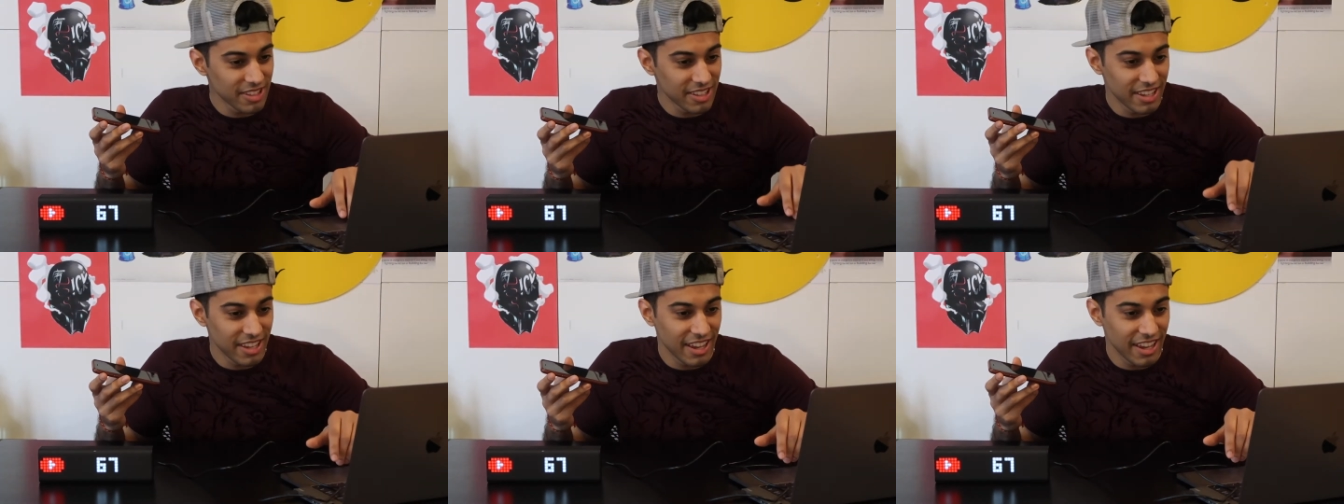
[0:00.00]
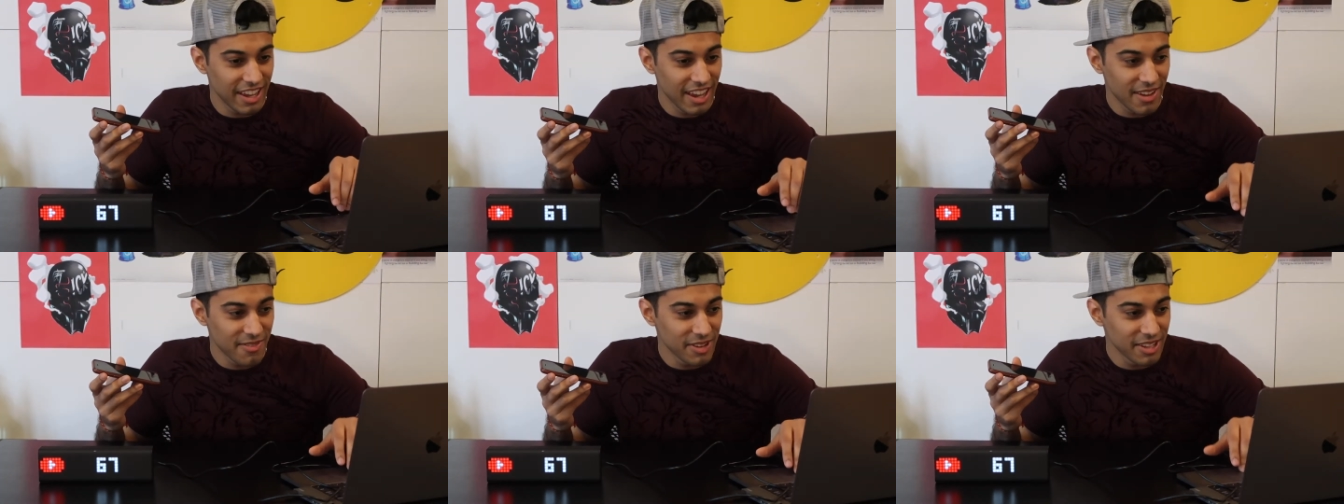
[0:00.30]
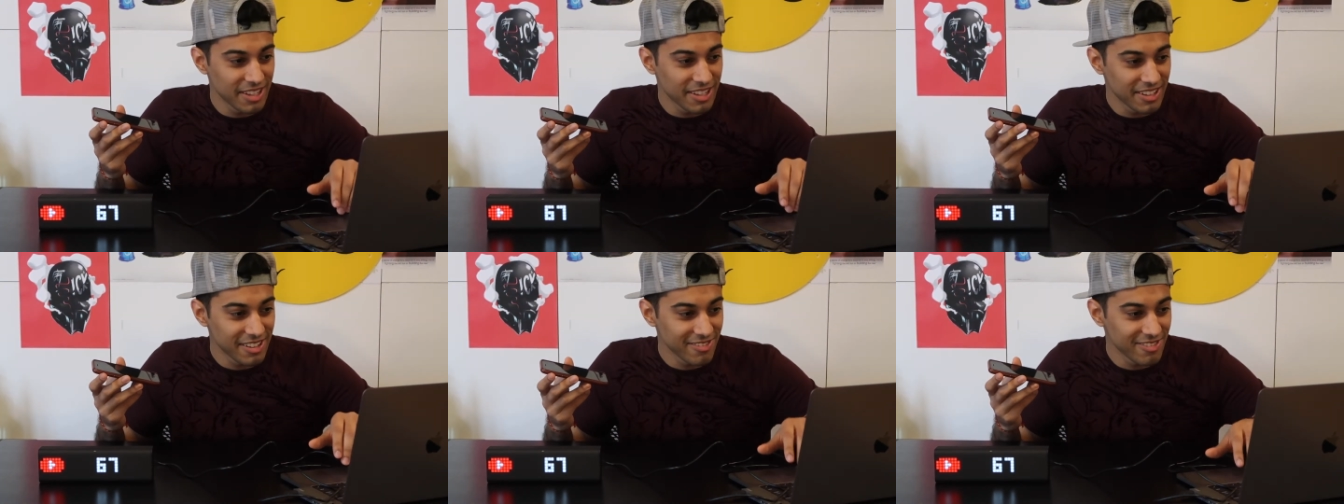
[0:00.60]
Yeah, I
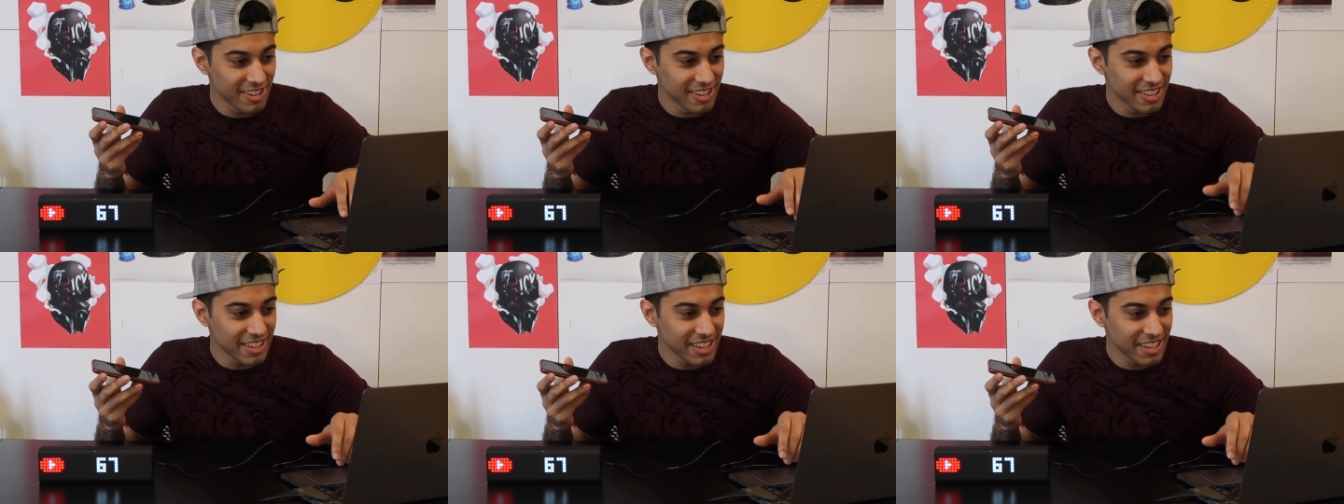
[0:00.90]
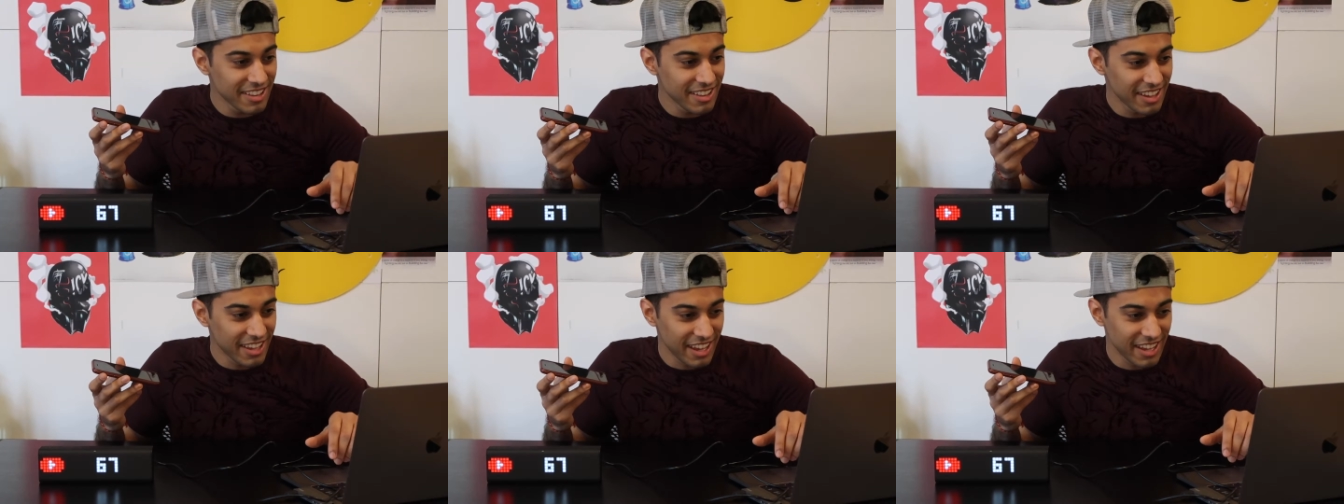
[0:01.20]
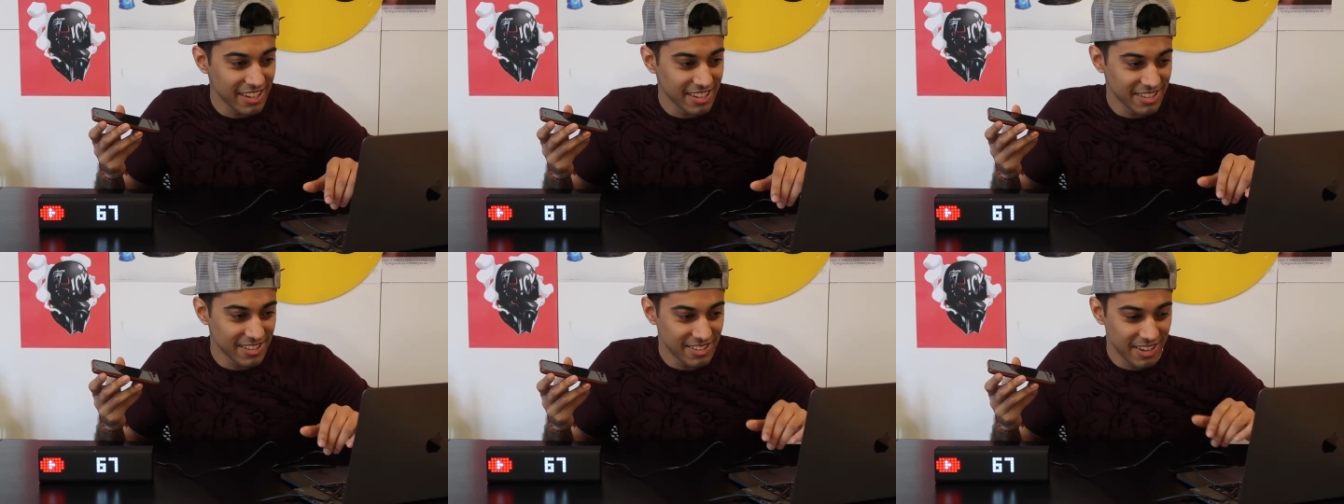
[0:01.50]
mean, really, like
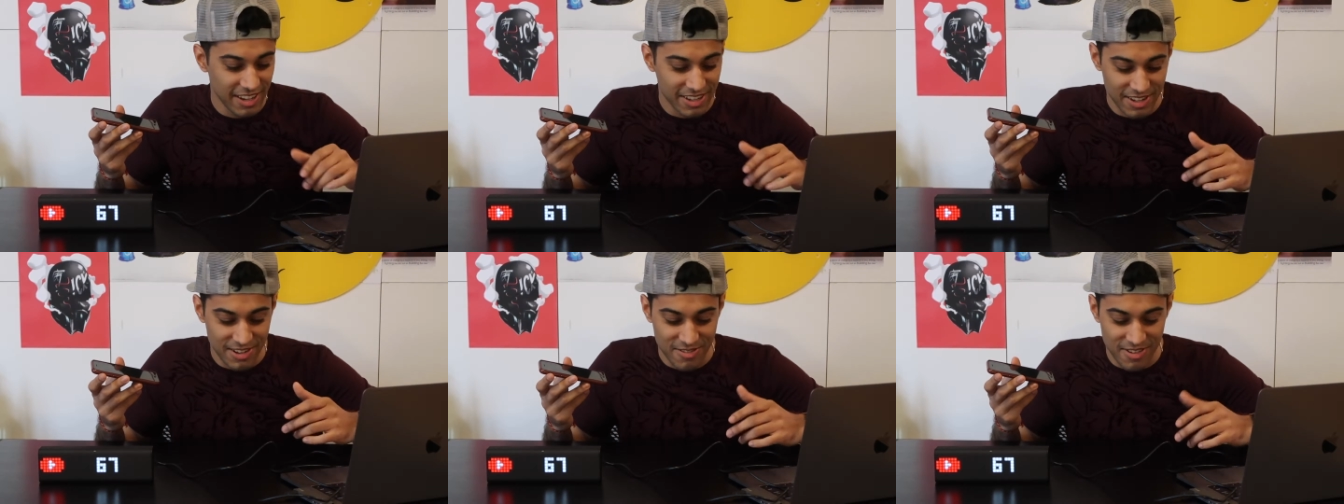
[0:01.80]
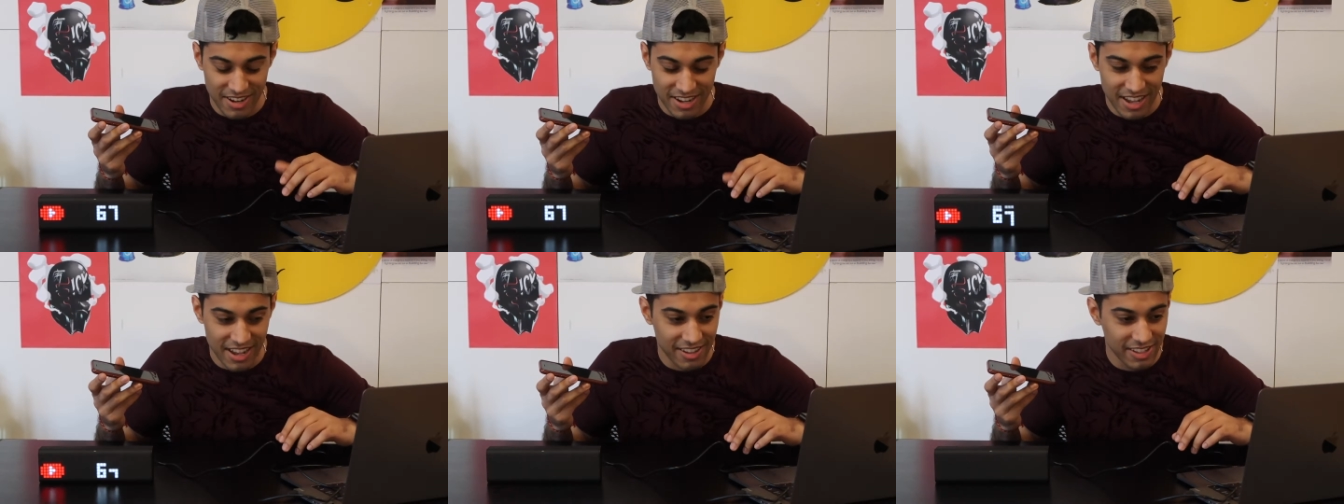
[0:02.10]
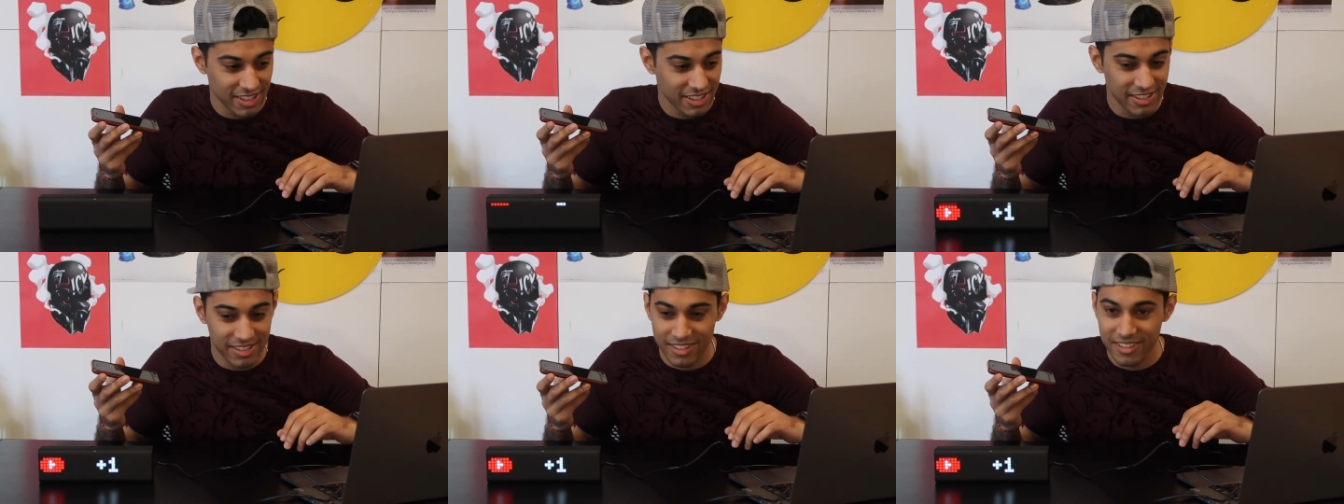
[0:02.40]
I, do, I don't want
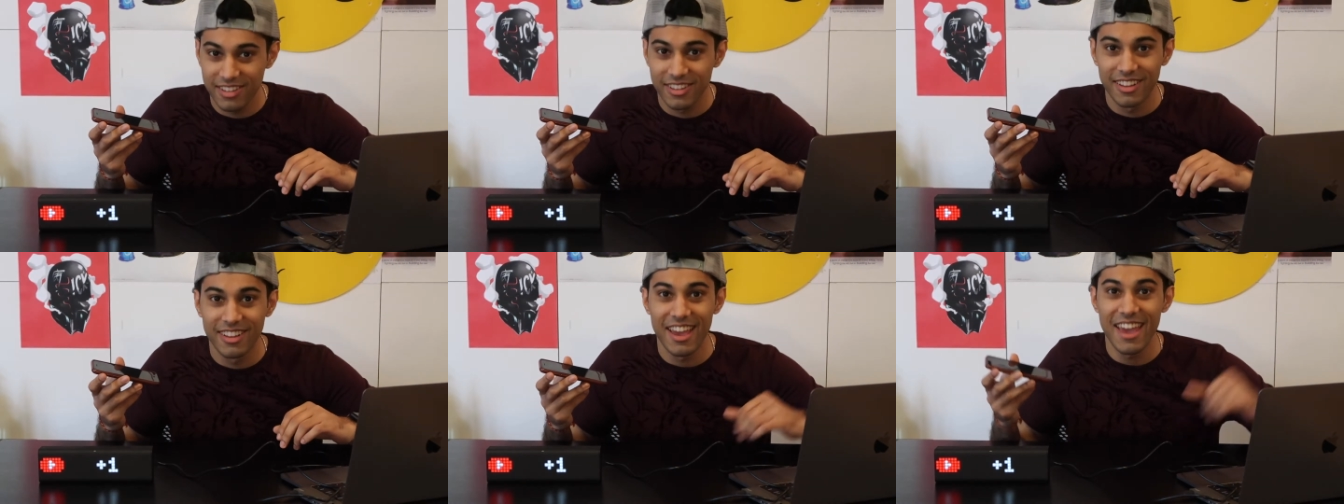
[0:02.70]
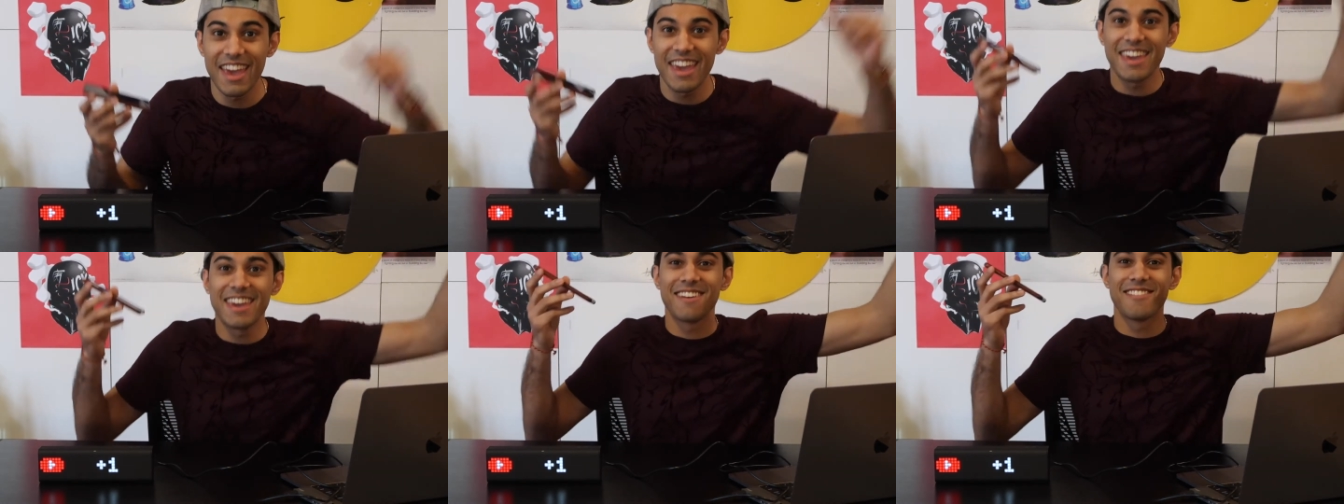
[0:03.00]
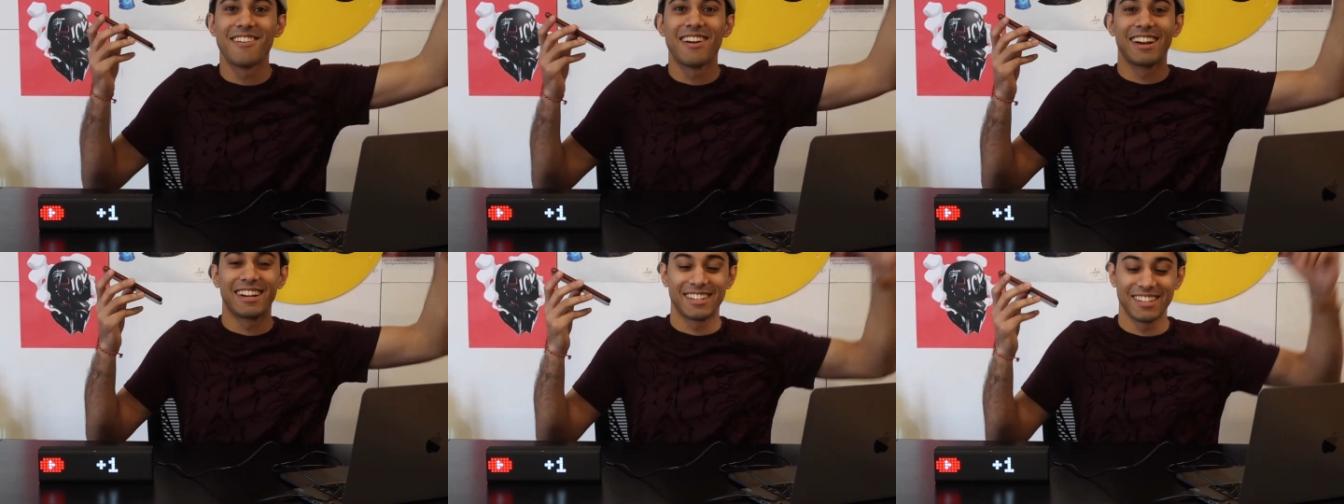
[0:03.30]
to. Hey,
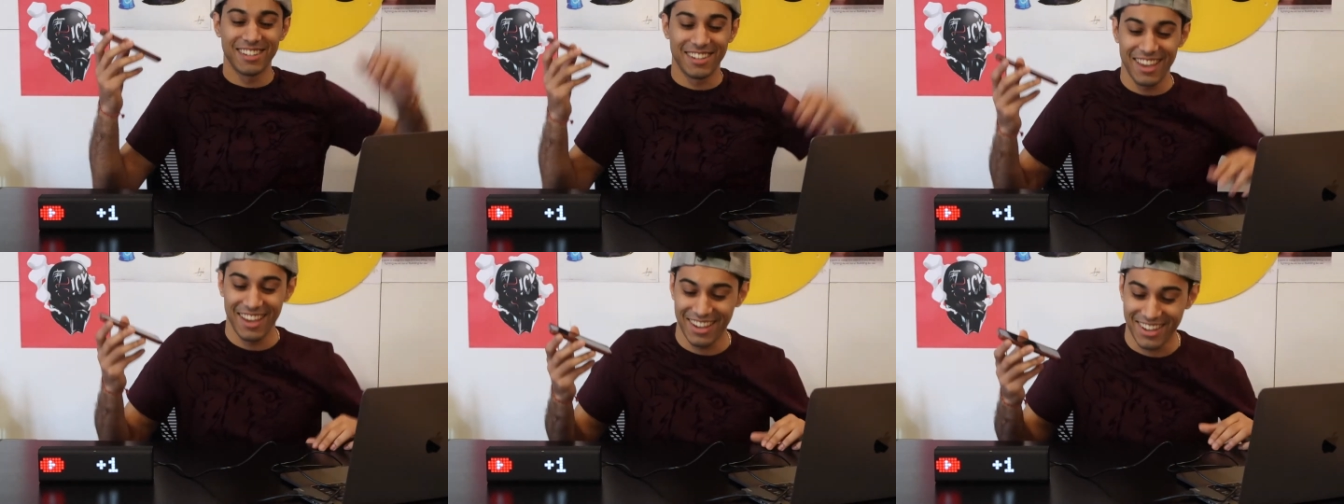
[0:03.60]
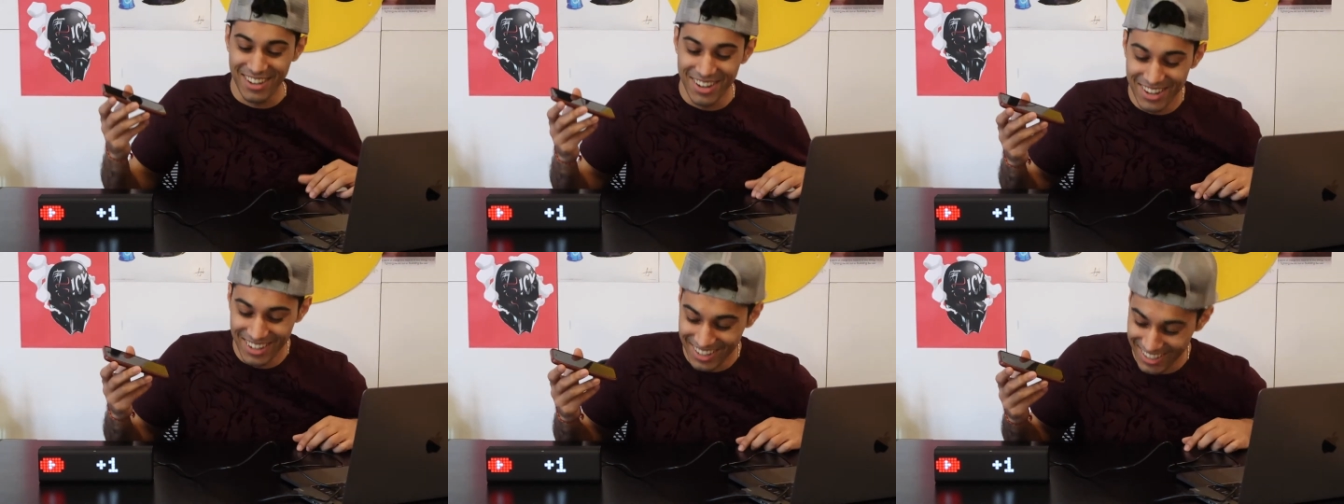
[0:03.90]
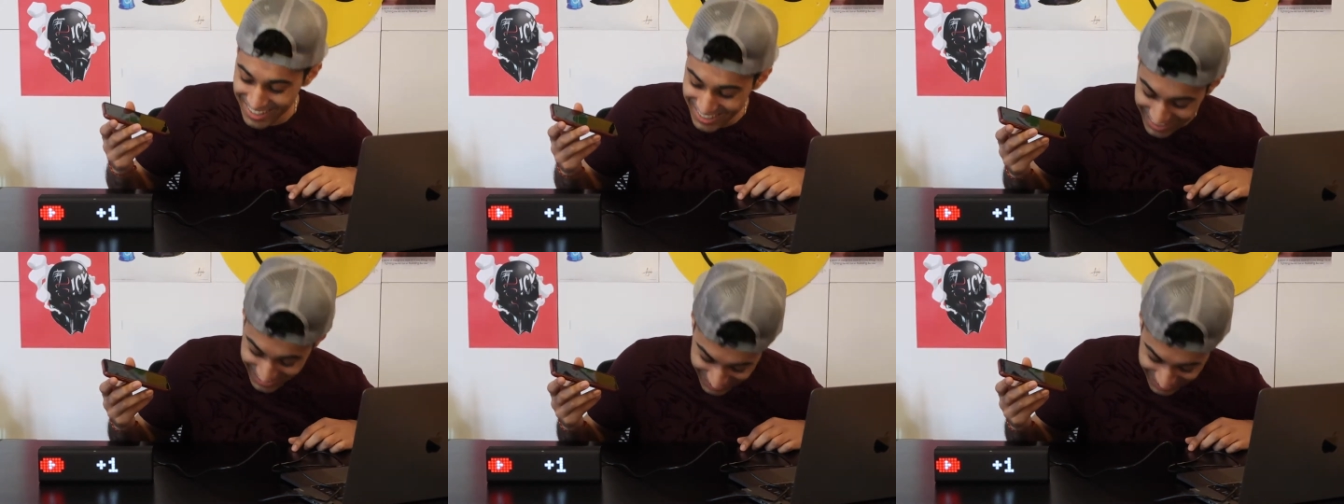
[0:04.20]
it worked. Okay, cool.